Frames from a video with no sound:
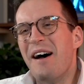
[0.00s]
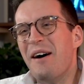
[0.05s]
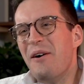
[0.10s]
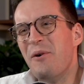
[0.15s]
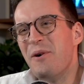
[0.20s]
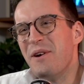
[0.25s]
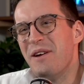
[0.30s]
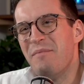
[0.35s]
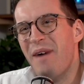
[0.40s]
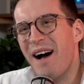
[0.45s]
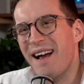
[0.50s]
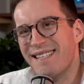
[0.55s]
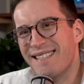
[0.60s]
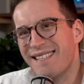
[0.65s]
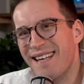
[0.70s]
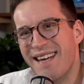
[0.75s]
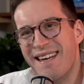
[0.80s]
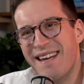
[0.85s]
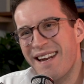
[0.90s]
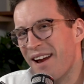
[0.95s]
Or you
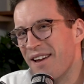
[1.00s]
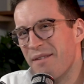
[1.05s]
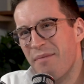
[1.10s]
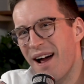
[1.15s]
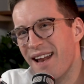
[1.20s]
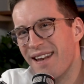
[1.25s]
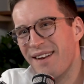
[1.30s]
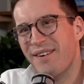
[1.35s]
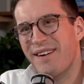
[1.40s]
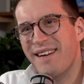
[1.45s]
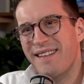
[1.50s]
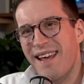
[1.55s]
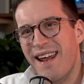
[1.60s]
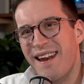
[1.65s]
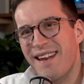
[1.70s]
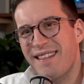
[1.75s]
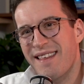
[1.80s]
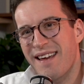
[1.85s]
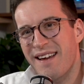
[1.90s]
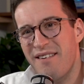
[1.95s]
might look at
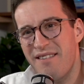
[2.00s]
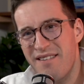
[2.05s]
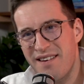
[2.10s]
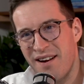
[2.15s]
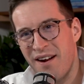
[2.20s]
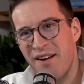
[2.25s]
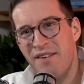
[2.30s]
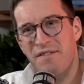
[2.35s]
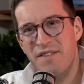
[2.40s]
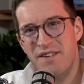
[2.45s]
that and think, oh,